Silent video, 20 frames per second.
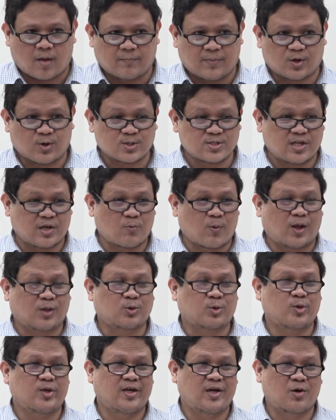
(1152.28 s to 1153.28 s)
because they
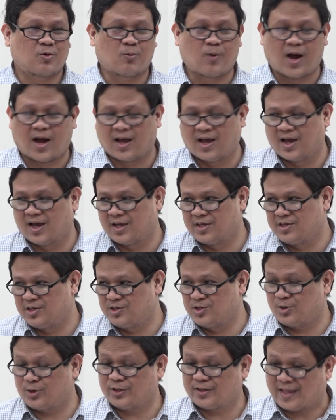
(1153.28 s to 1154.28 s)
want to hear
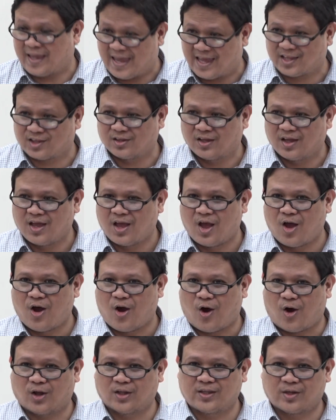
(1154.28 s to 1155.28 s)
your take
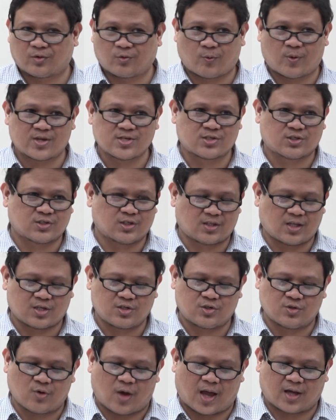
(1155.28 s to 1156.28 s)
on the question
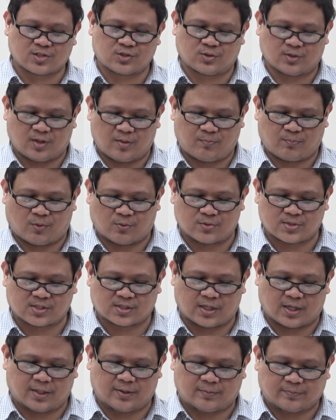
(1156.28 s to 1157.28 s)
that you actually
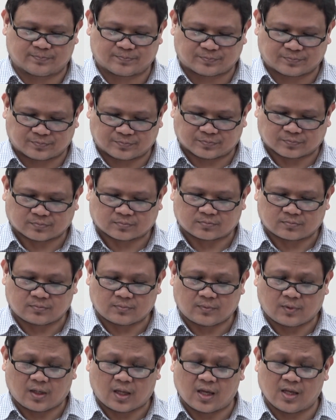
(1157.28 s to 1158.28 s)
posted.
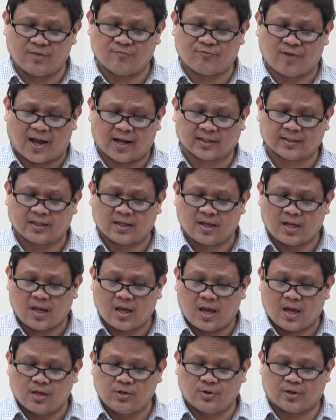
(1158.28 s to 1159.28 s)
In fact,
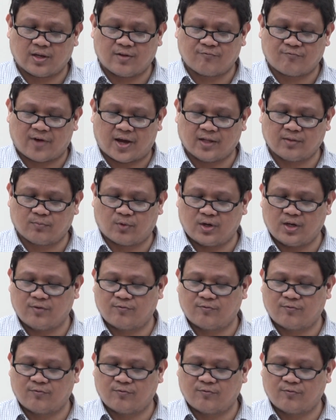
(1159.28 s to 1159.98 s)
you can find more